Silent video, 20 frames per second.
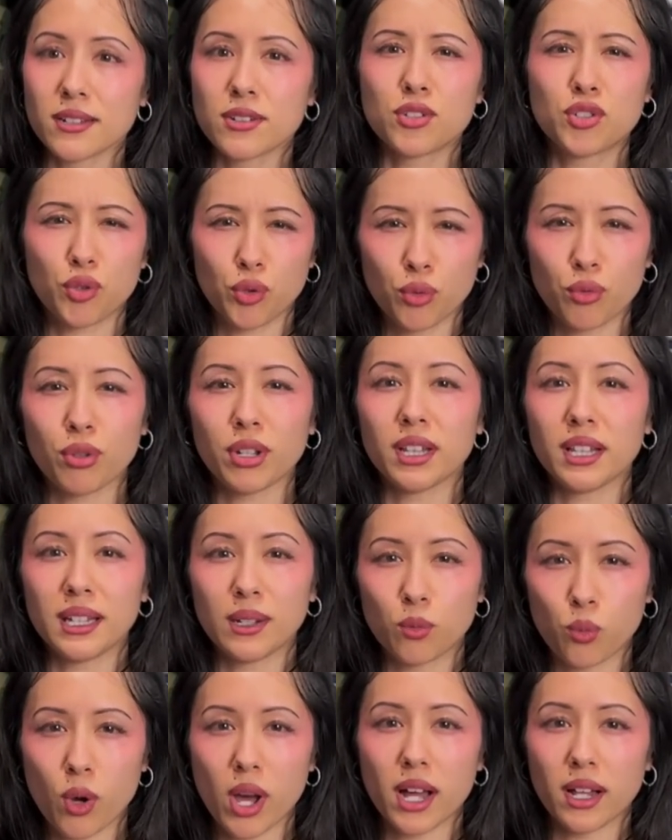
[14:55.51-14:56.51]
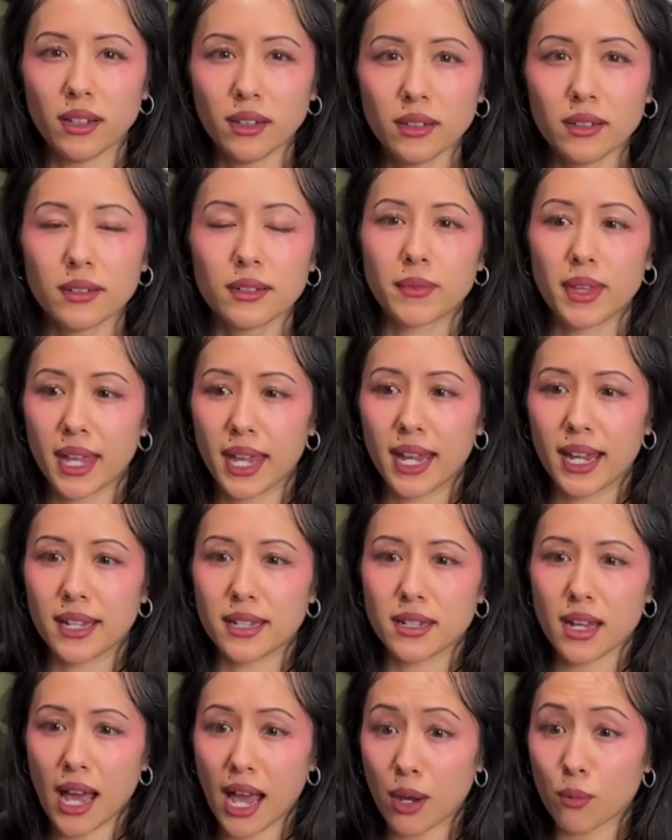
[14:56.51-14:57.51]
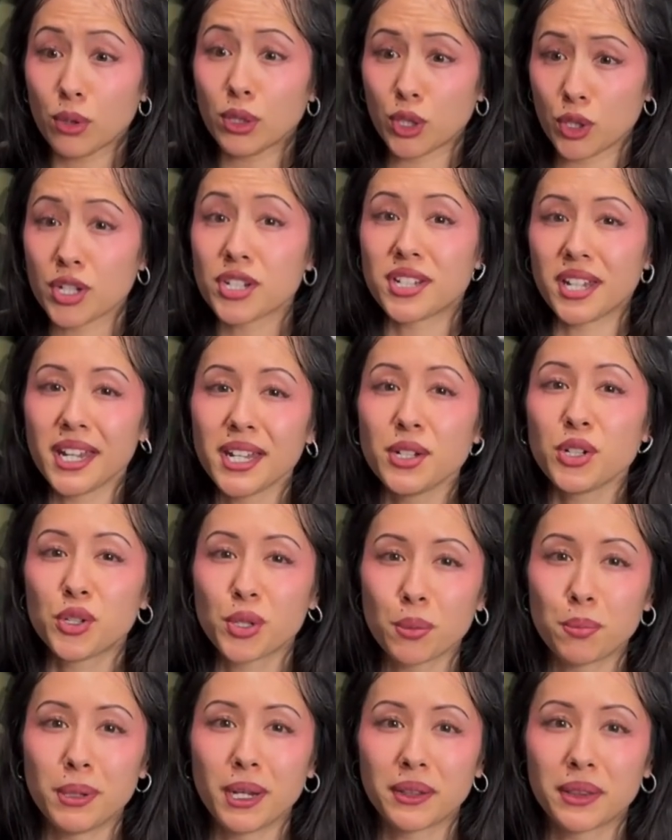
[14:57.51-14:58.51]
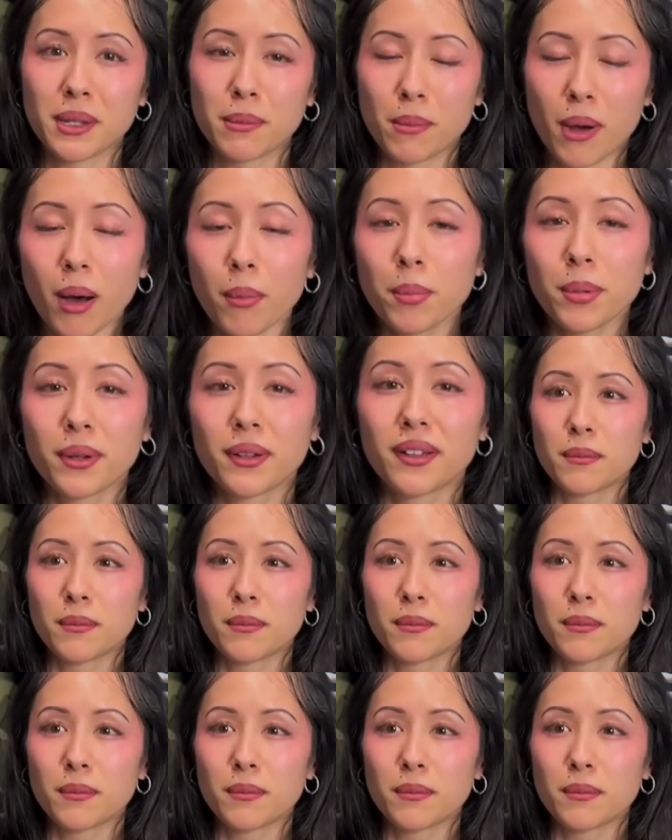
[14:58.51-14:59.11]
do really well, and I will continue to pick them up.